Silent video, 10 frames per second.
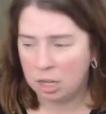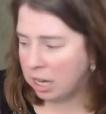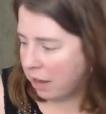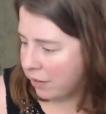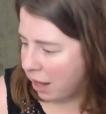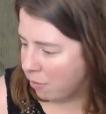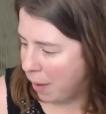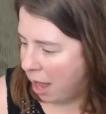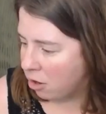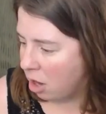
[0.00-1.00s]
like have a nice
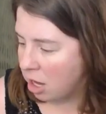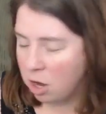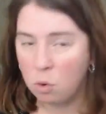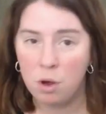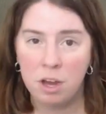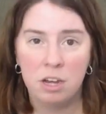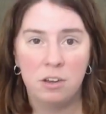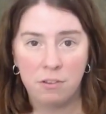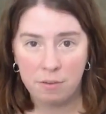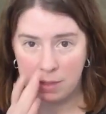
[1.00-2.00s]
pattern on it, or you could
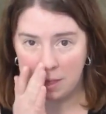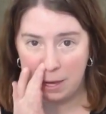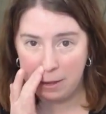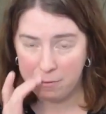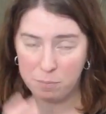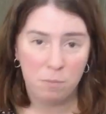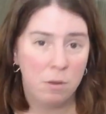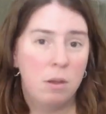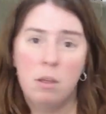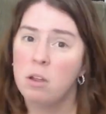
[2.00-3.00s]
do something that is
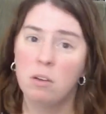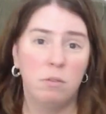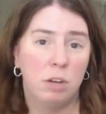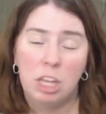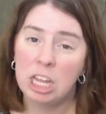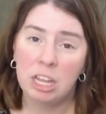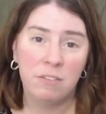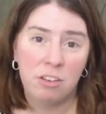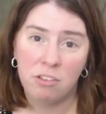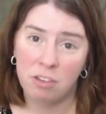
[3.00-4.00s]
really
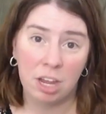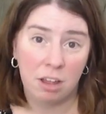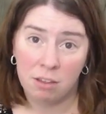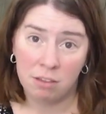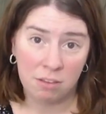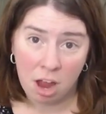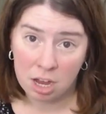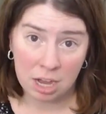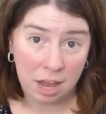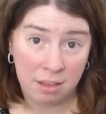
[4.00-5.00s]
even just like a
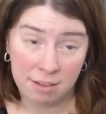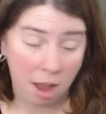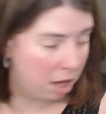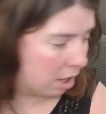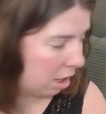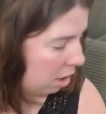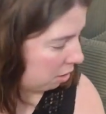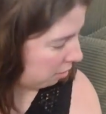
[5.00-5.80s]
stockinette sock or